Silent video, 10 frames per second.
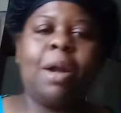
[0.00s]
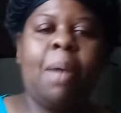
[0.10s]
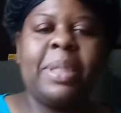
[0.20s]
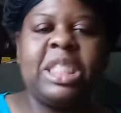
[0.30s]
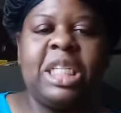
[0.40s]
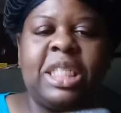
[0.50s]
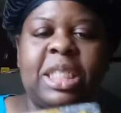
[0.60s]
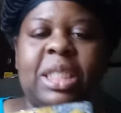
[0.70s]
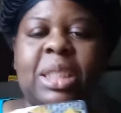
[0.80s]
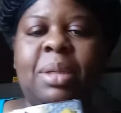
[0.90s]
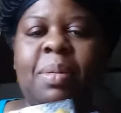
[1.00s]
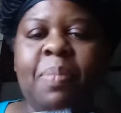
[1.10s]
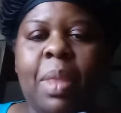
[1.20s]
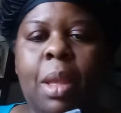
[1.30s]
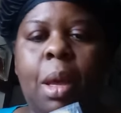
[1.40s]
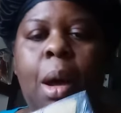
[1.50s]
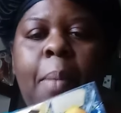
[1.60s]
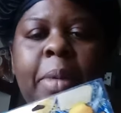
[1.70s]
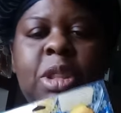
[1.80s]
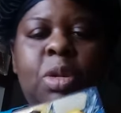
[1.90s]
all my cheeses.
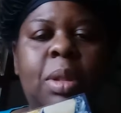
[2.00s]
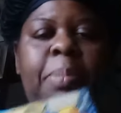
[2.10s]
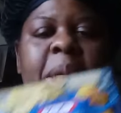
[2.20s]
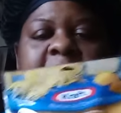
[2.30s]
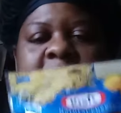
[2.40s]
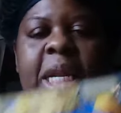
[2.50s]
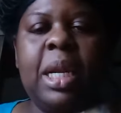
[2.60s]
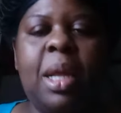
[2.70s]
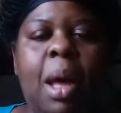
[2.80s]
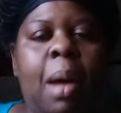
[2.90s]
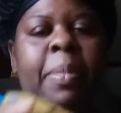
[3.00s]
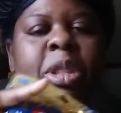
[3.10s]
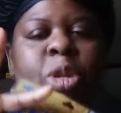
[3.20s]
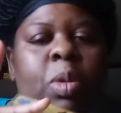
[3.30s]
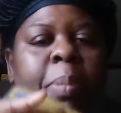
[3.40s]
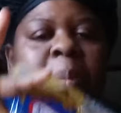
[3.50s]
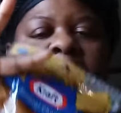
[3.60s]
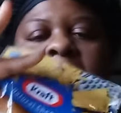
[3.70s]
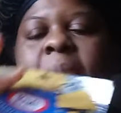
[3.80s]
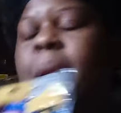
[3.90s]
I'ma do a blend. I'ma do a
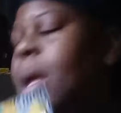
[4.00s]
blend.